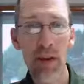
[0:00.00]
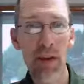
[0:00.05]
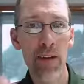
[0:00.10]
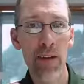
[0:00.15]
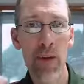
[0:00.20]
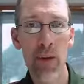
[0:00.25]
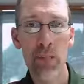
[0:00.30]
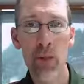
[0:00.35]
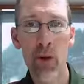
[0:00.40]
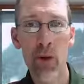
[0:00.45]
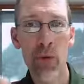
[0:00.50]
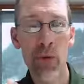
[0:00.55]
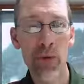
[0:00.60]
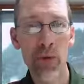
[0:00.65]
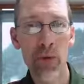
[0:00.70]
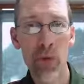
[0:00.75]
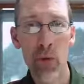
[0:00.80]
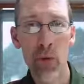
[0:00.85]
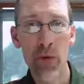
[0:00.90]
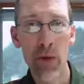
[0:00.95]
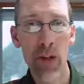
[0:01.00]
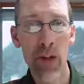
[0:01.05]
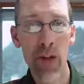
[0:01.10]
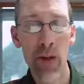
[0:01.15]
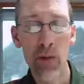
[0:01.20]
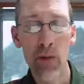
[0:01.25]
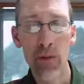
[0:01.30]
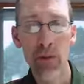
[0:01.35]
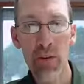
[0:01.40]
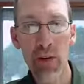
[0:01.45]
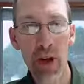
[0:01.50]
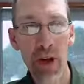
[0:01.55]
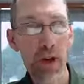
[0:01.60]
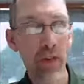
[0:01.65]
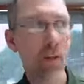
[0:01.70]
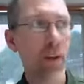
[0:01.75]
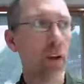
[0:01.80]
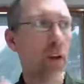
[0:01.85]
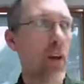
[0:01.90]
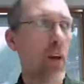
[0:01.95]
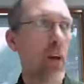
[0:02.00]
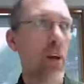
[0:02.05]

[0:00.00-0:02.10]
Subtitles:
At that point, it was a 14-hour drive.